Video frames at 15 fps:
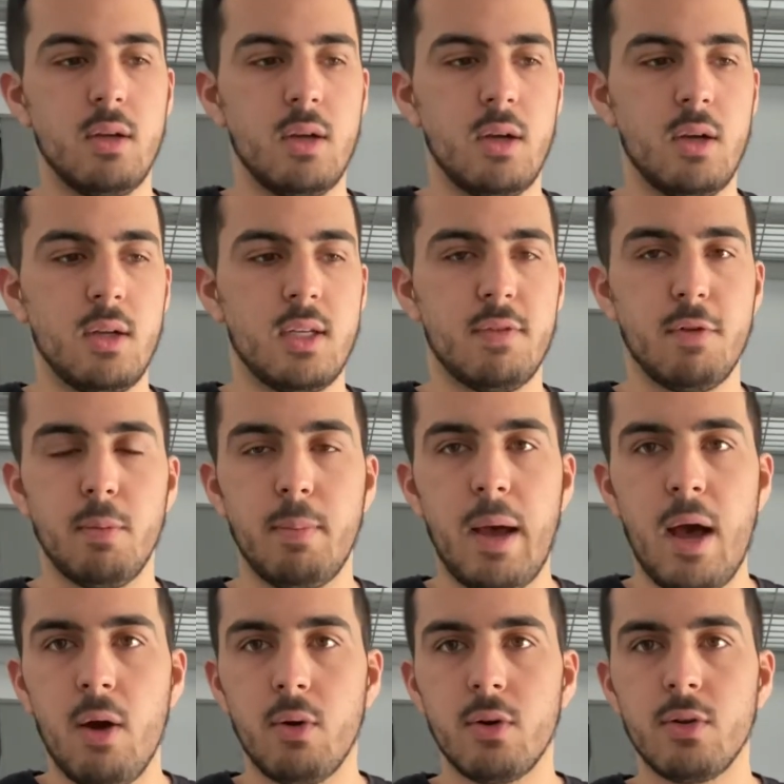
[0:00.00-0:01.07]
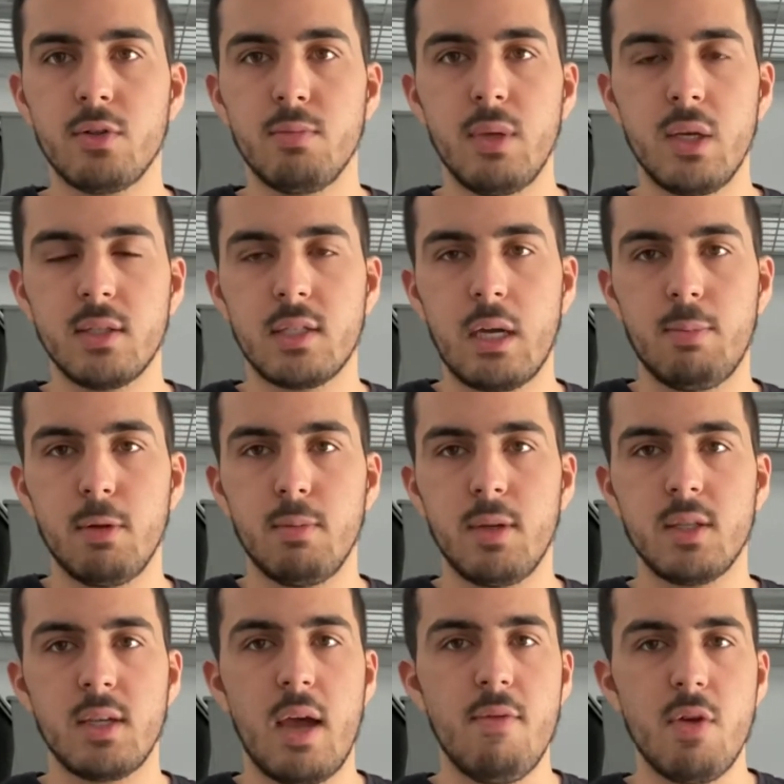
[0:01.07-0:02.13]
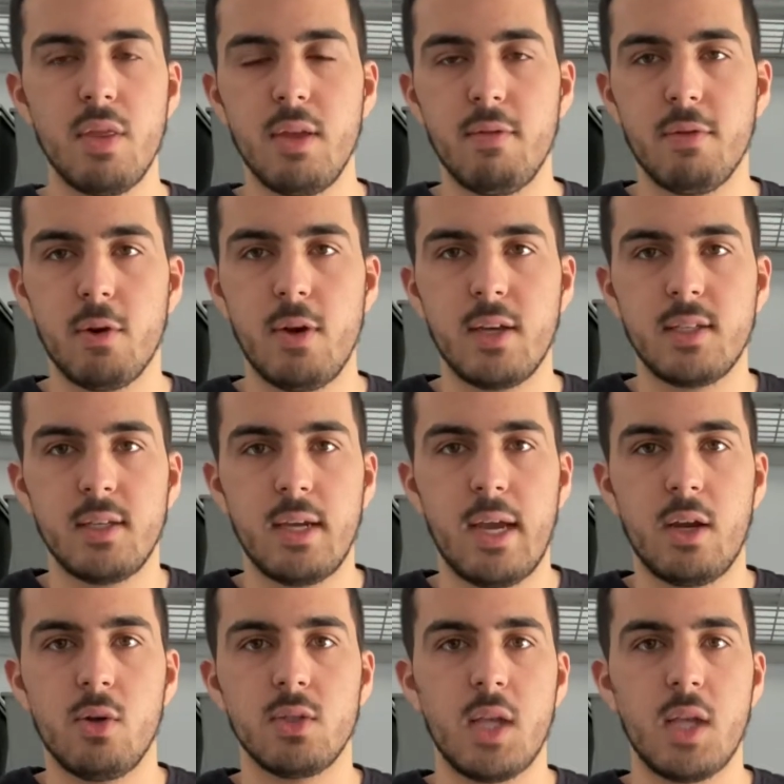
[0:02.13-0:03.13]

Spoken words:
different powders, meal supplements, everything for Crested Geckos.